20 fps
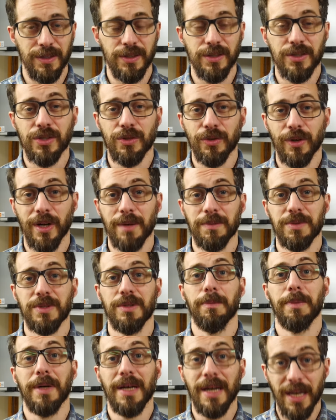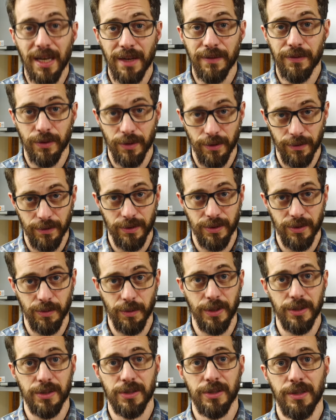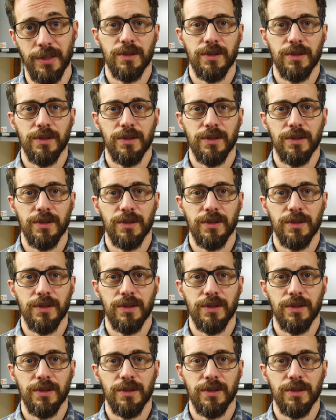It describes the behavior of the switch.